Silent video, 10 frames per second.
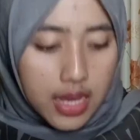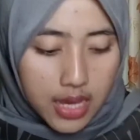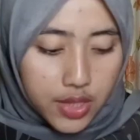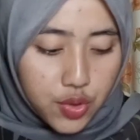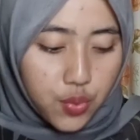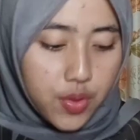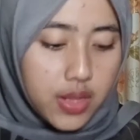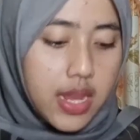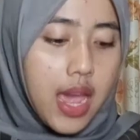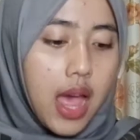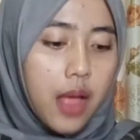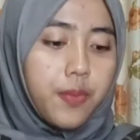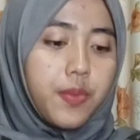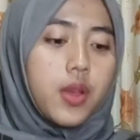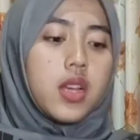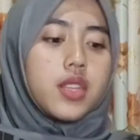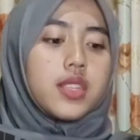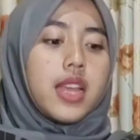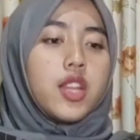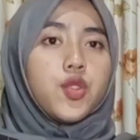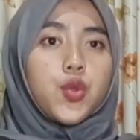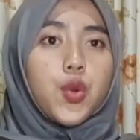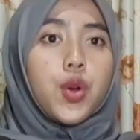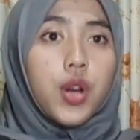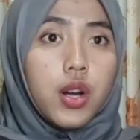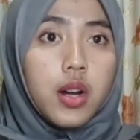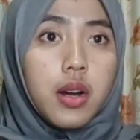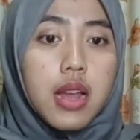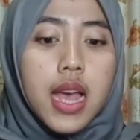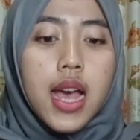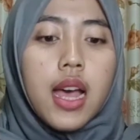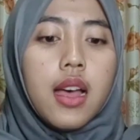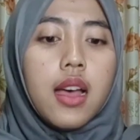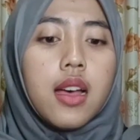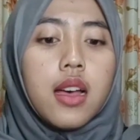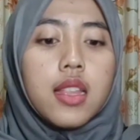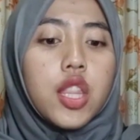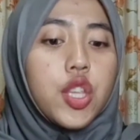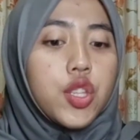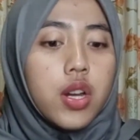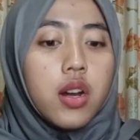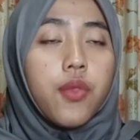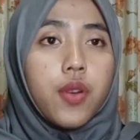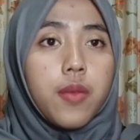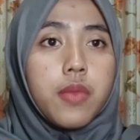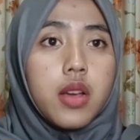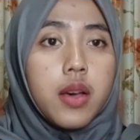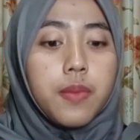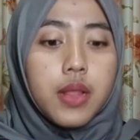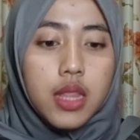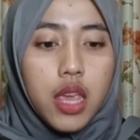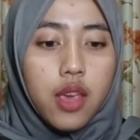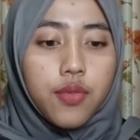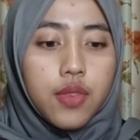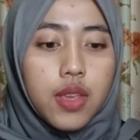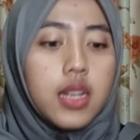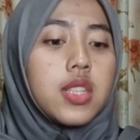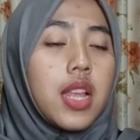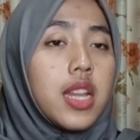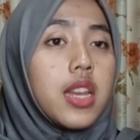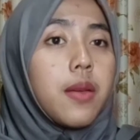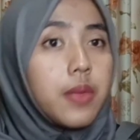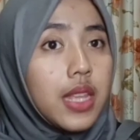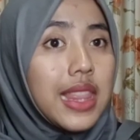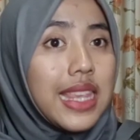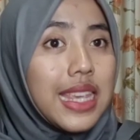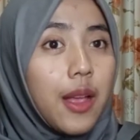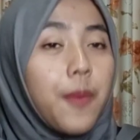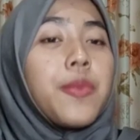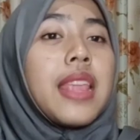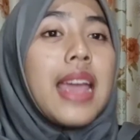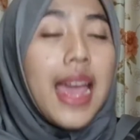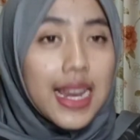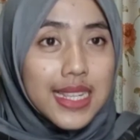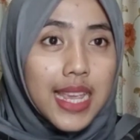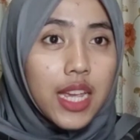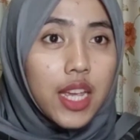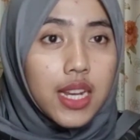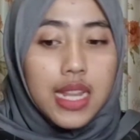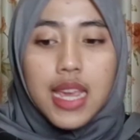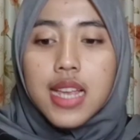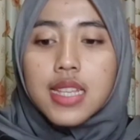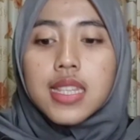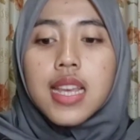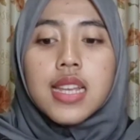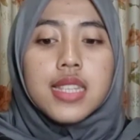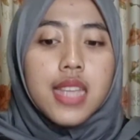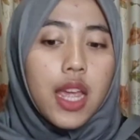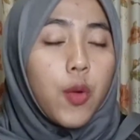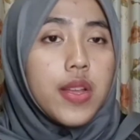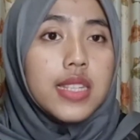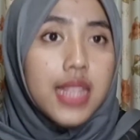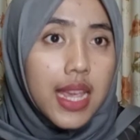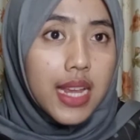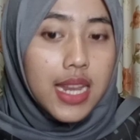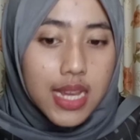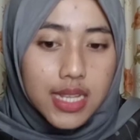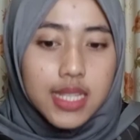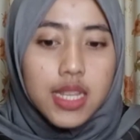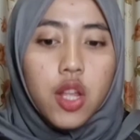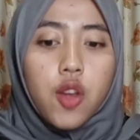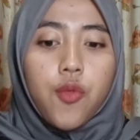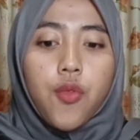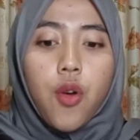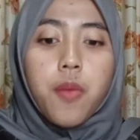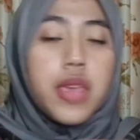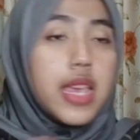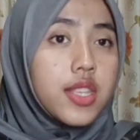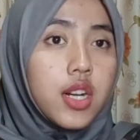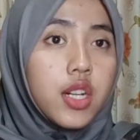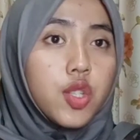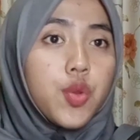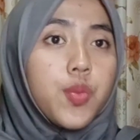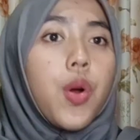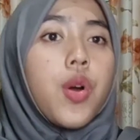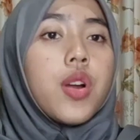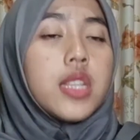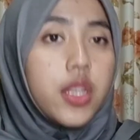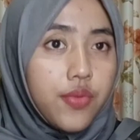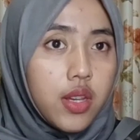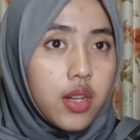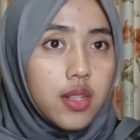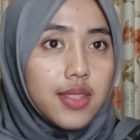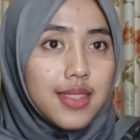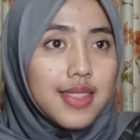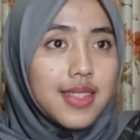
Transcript: It's really help a student to hear a teacher affirm a belief in student ability. And the second is sequence techniques from easier to more difficult.